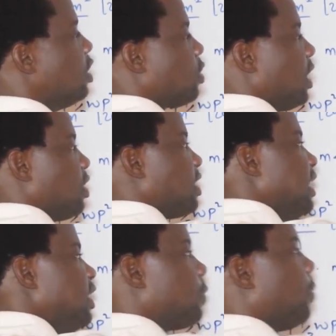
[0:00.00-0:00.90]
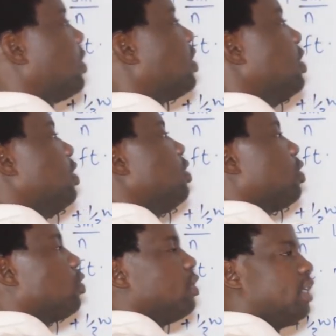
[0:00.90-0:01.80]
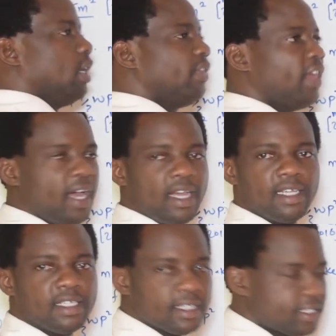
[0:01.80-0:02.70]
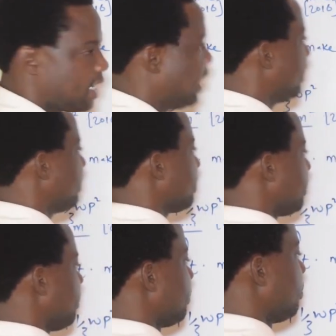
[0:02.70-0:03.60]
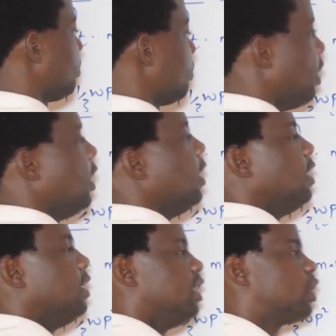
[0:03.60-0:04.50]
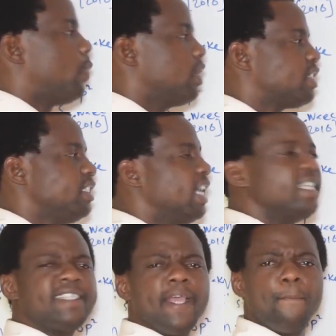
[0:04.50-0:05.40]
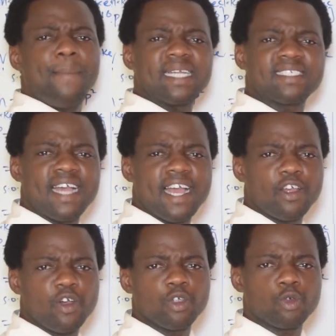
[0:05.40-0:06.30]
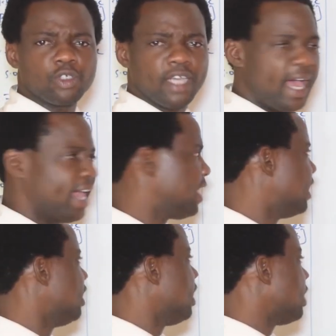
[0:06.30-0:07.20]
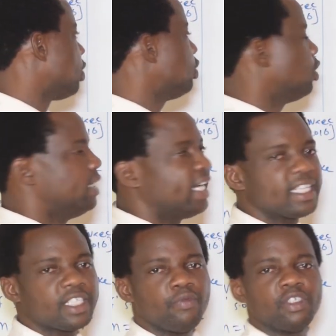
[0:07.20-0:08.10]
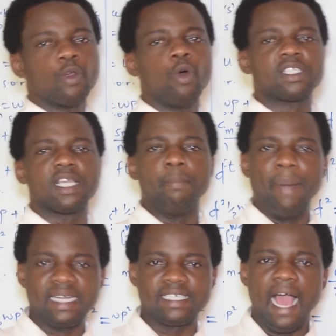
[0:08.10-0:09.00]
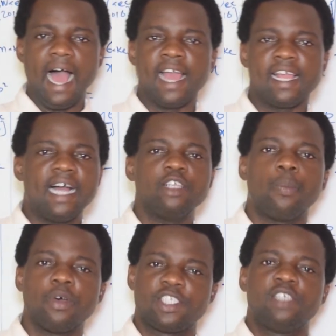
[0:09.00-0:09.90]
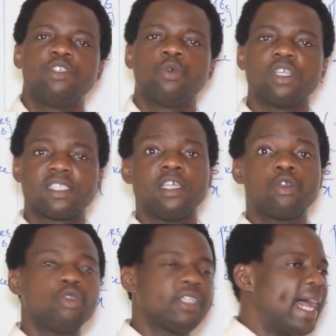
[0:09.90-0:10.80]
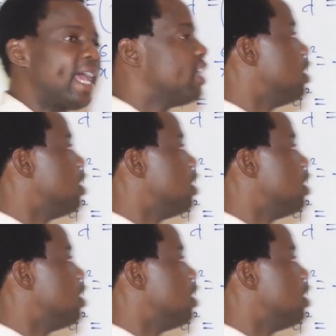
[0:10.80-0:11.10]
So let us send this person to the other side. This person here, is he a bad guy or a good guy? I told you your negative is what? A bad guy, and your positive is what? The good guy.